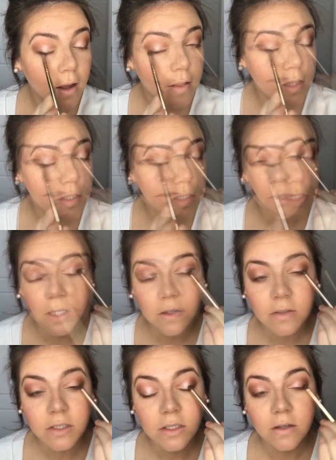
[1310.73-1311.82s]
Those are just
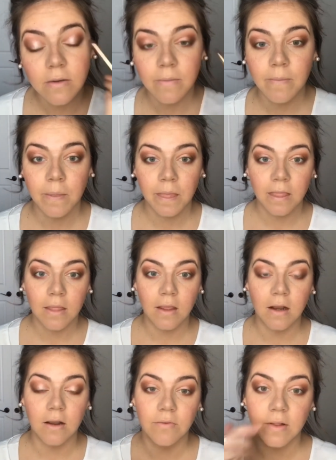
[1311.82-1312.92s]
them.
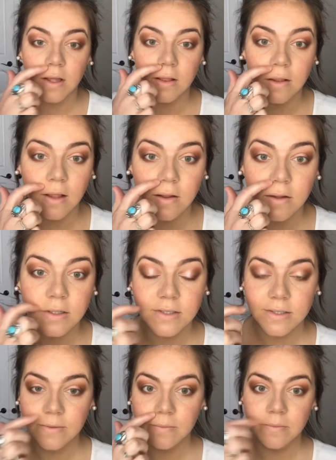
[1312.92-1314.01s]
And I feel like that
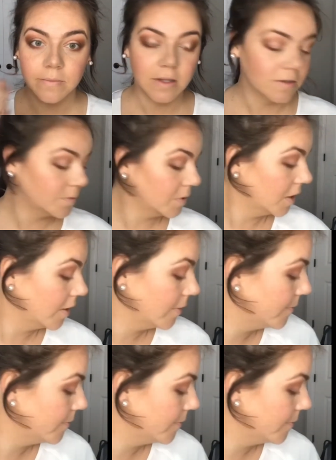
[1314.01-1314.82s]
looks pretty good.